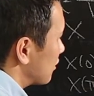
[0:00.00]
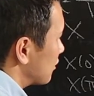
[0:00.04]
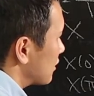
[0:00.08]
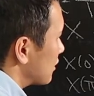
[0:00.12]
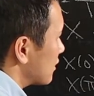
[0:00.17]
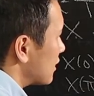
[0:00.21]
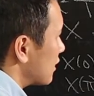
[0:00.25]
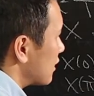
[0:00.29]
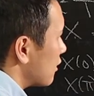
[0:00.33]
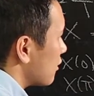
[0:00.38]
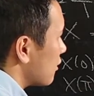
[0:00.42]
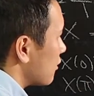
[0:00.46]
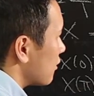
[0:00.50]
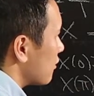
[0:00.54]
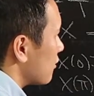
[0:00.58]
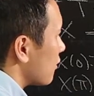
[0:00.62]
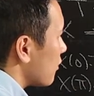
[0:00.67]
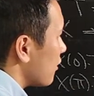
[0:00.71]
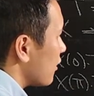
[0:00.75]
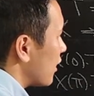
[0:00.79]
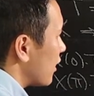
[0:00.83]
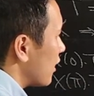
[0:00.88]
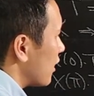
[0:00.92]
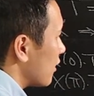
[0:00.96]
zero,
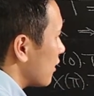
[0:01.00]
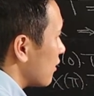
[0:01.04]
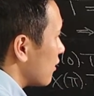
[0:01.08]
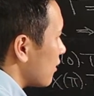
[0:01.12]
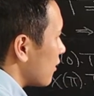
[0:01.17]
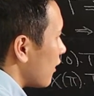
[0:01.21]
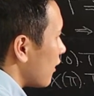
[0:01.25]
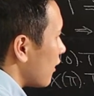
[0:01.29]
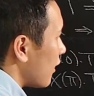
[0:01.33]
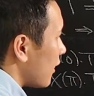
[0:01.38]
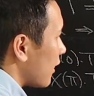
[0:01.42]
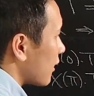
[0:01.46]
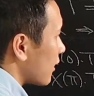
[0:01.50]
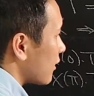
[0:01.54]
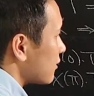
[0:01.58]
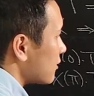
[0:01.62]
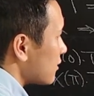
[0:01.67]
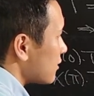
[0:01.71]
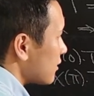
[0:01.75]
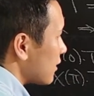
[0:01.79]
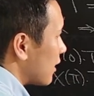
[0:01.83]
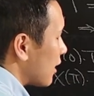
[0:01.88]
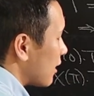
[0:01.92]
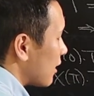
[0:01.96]
then x
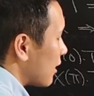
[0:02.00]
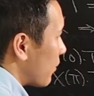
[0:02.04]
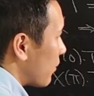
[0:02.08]
at